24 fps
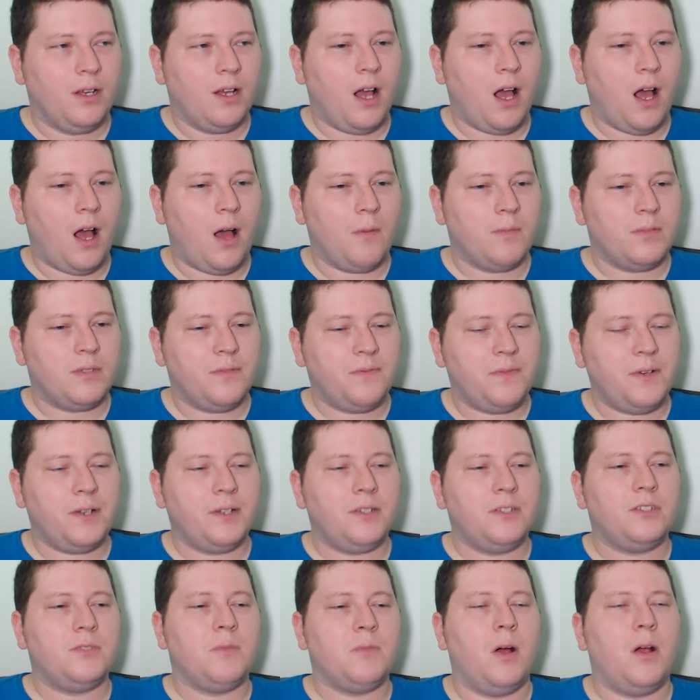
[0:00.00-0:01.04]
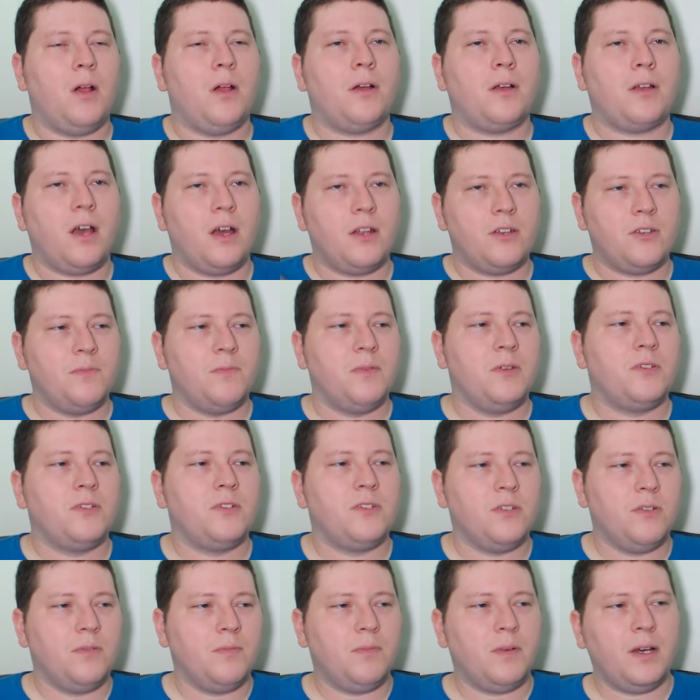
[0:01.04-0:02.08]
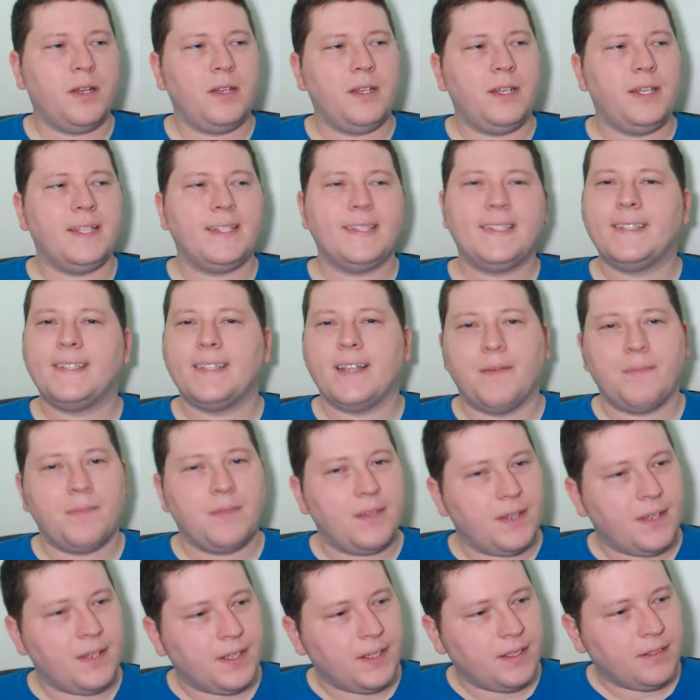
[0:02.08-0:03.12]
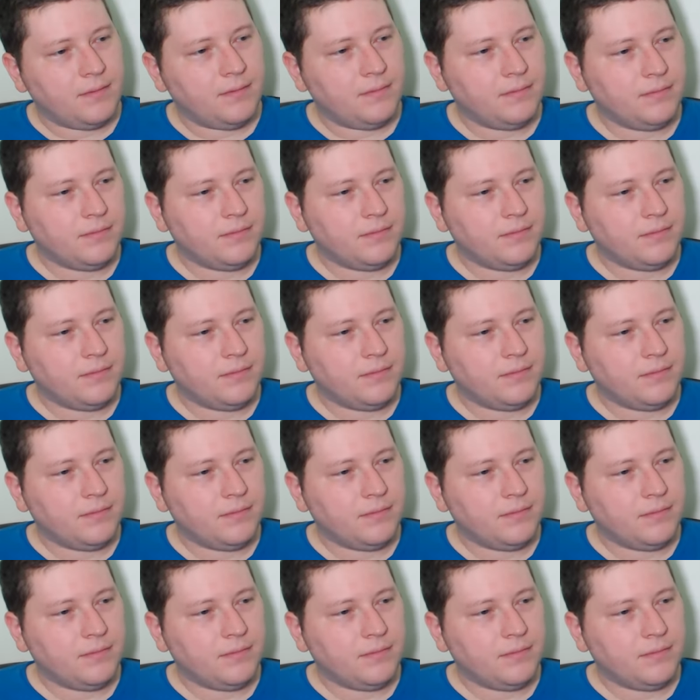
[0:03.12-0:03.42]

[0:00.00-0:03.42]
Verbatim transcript: It's a fairly small contribution, but it's something,